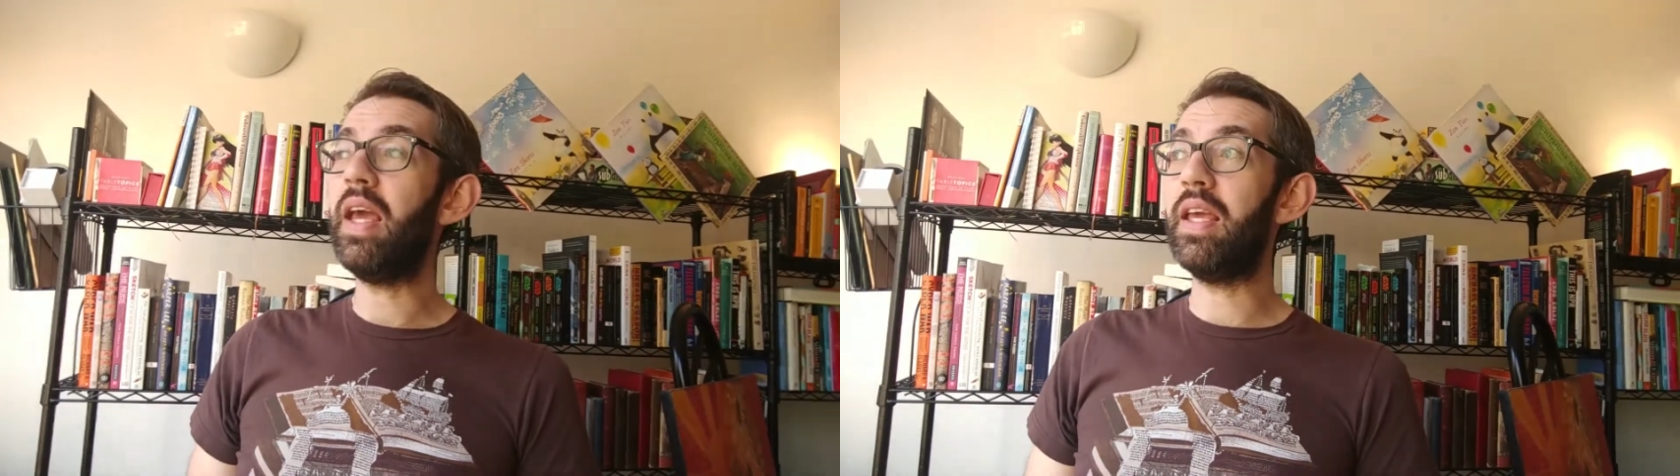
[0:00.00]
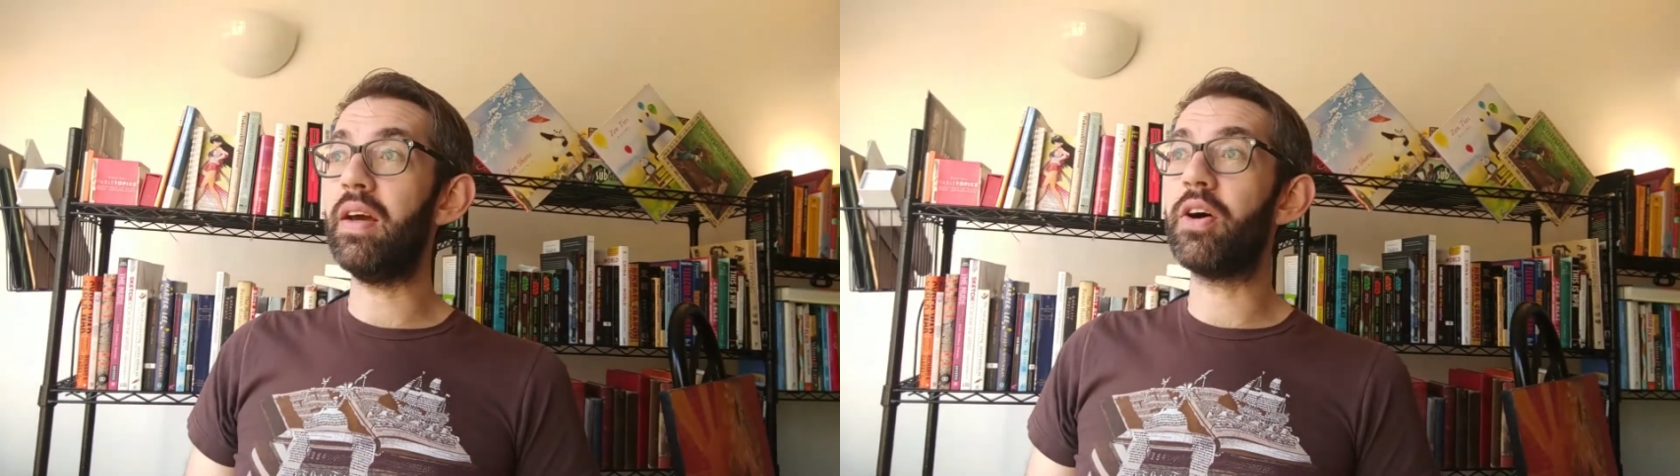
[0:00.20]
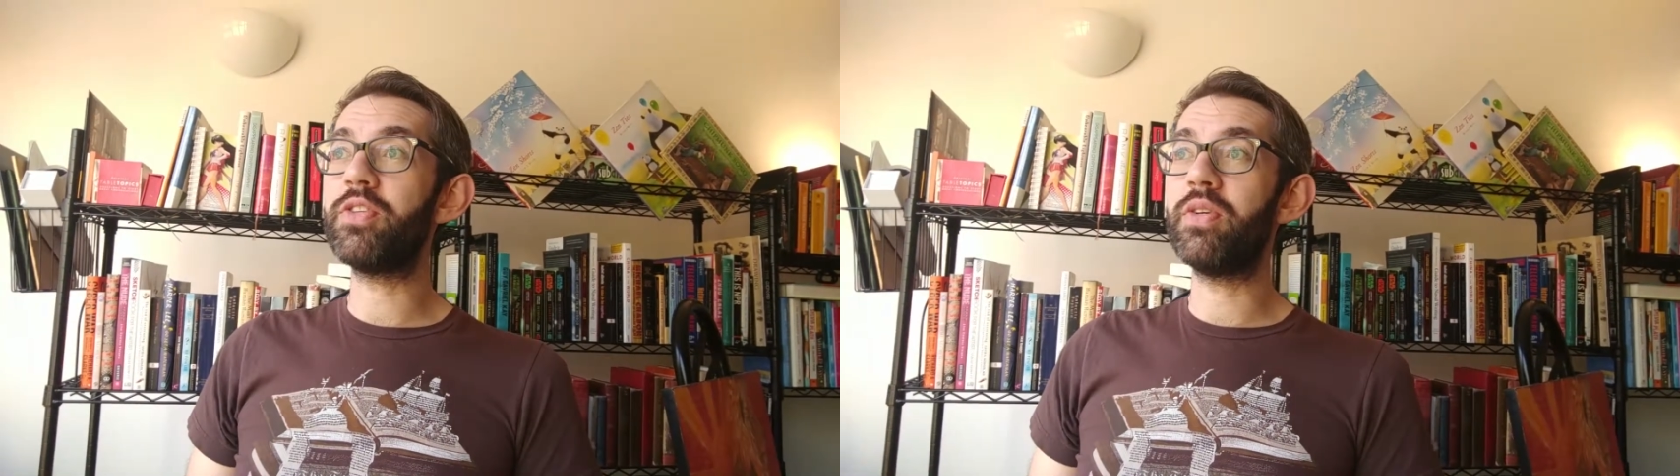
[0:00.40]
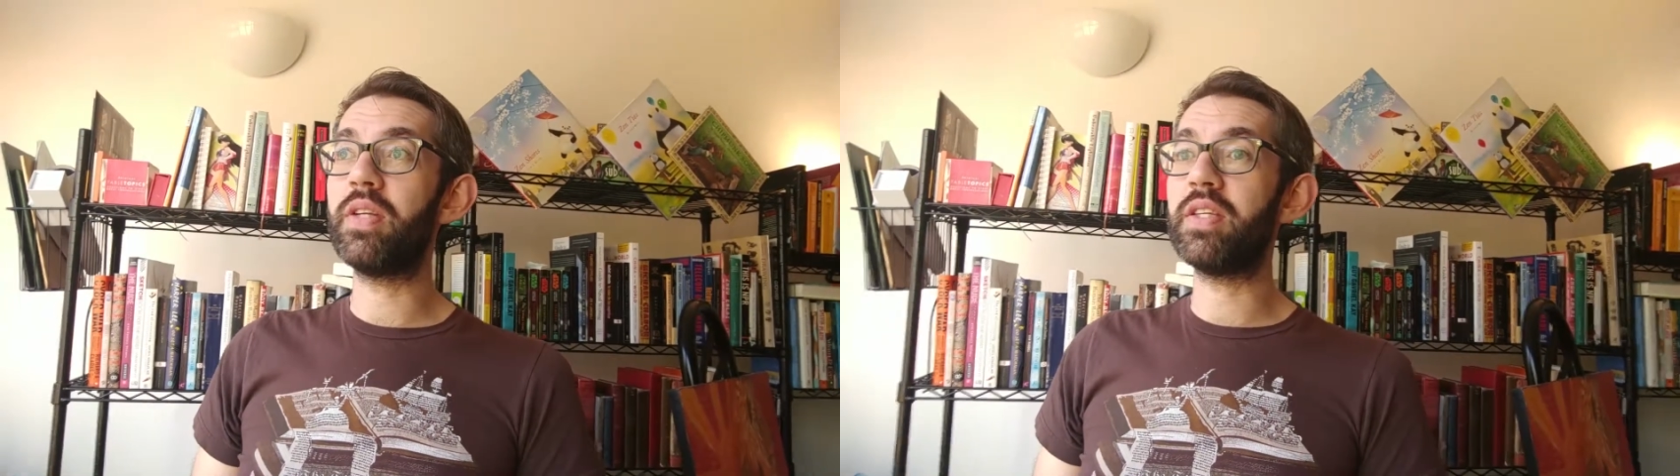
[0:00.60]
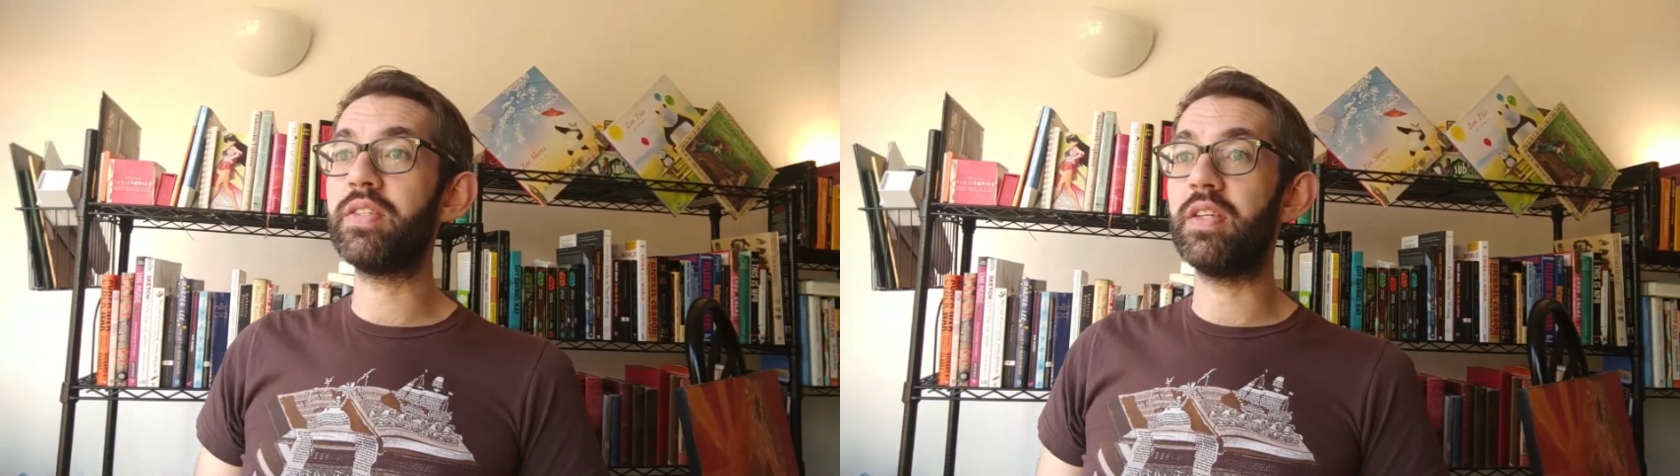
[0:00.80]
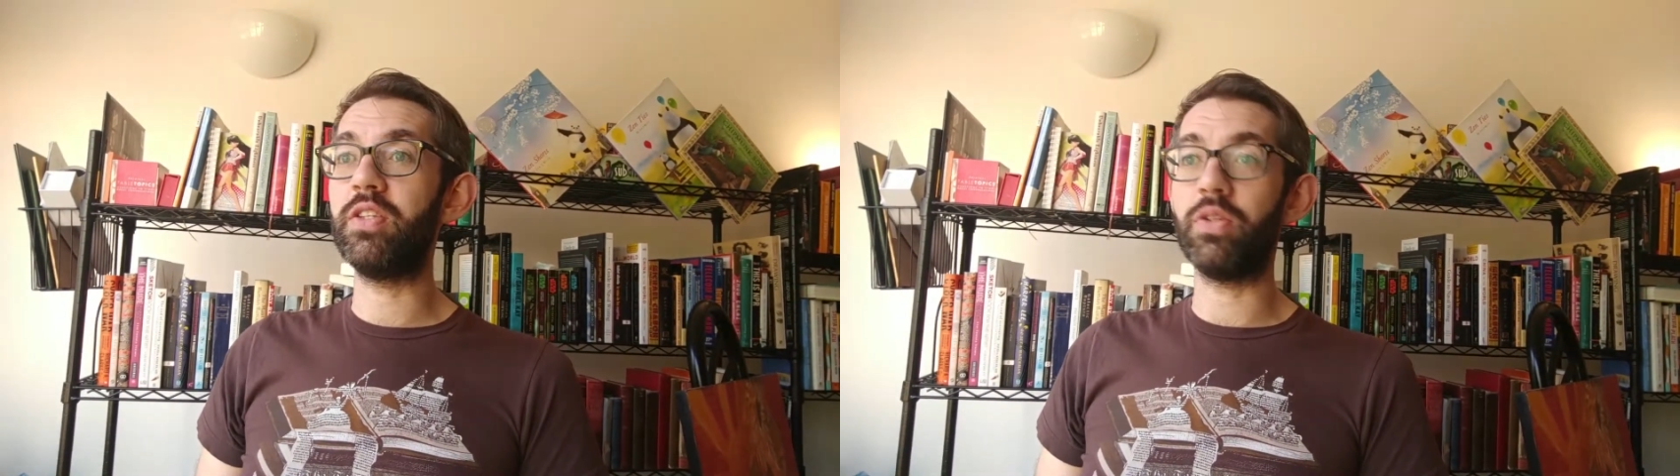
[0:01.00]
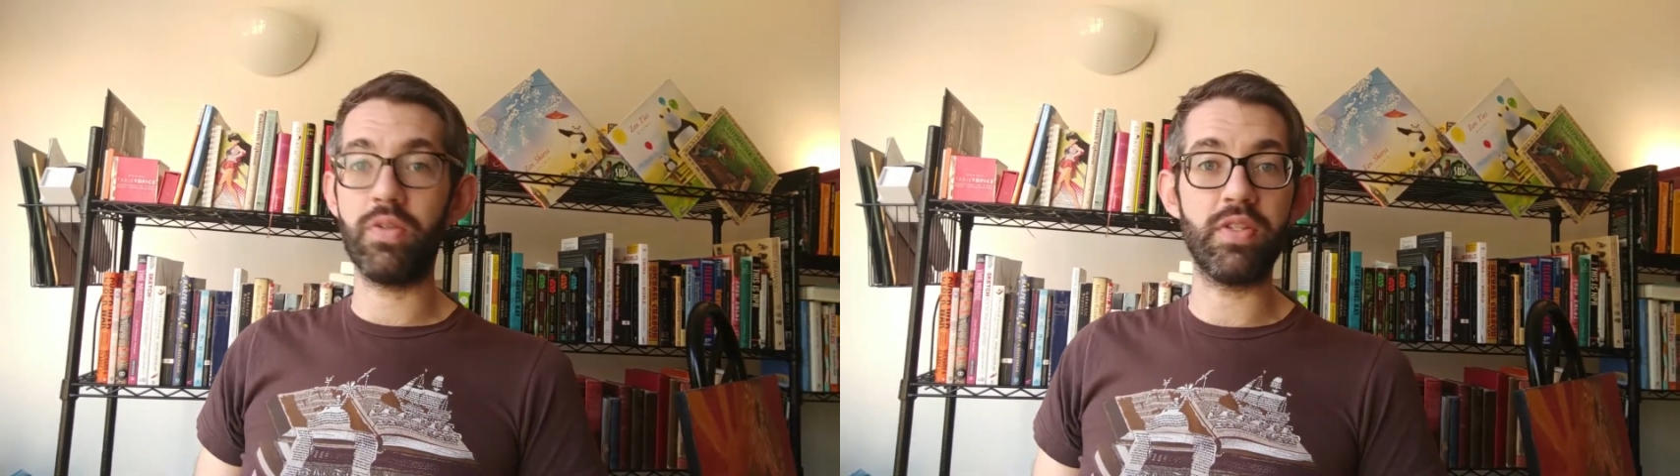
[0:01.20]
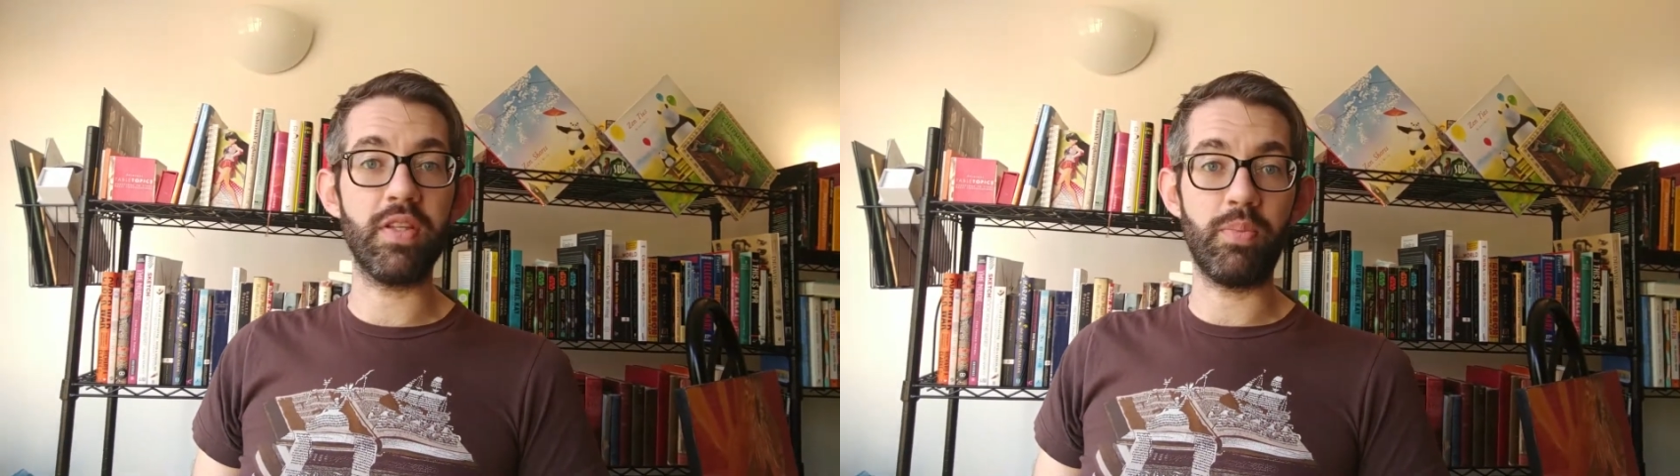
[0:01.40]
He also does the
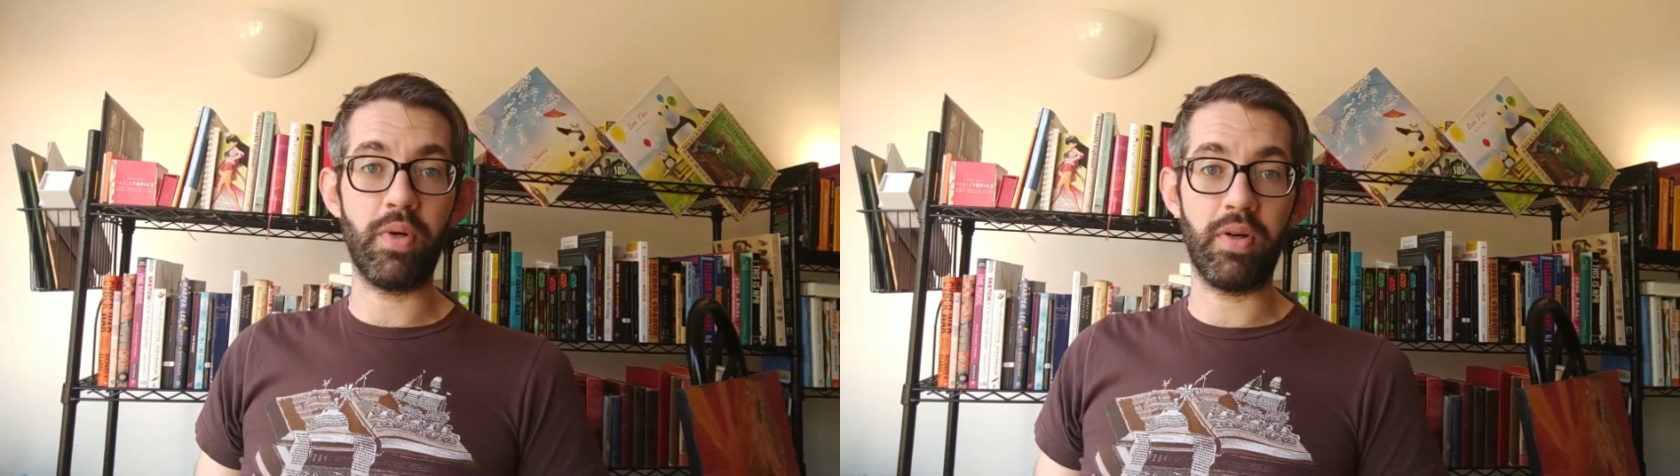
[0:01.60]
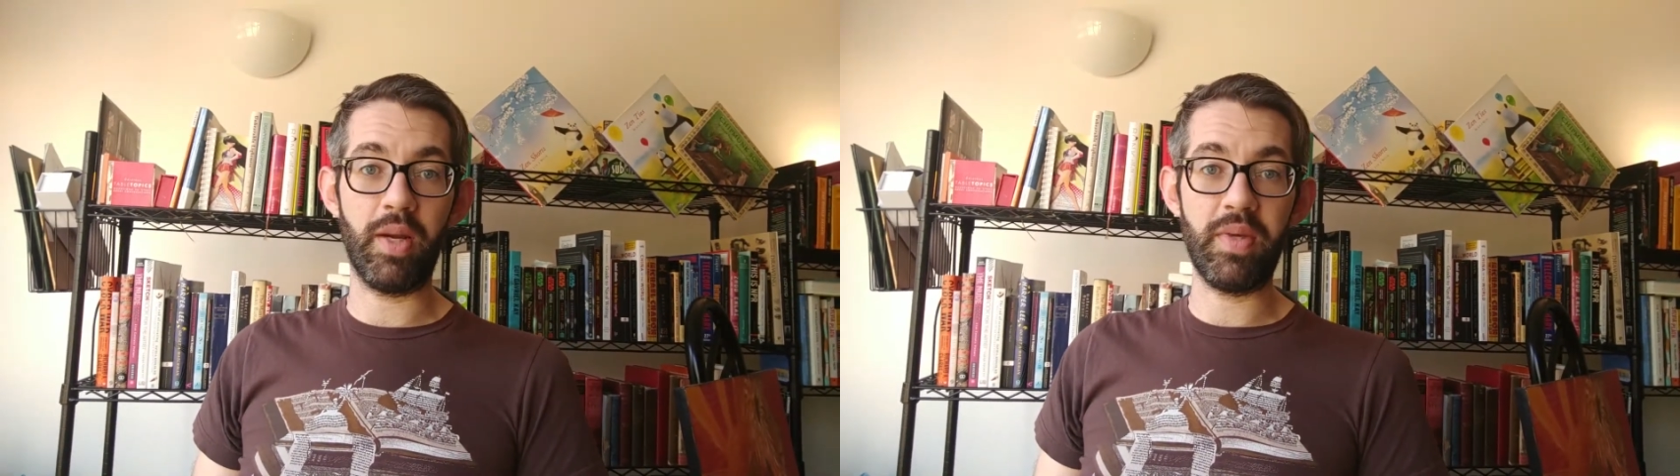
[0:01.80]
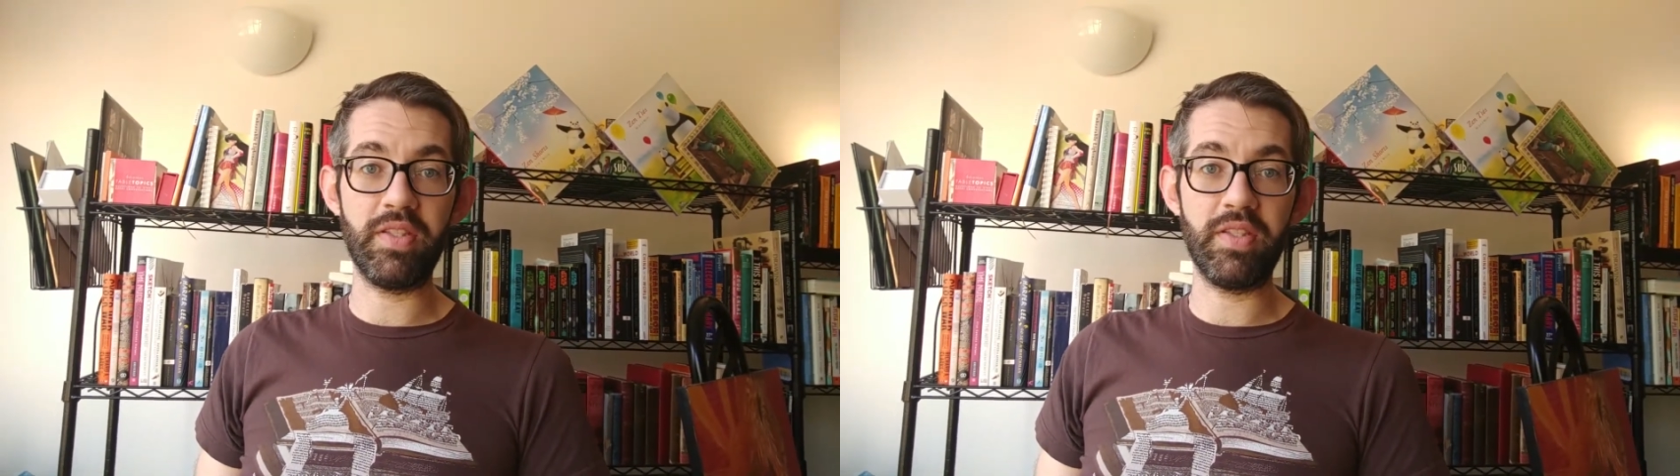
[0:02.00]
Children's Lit program.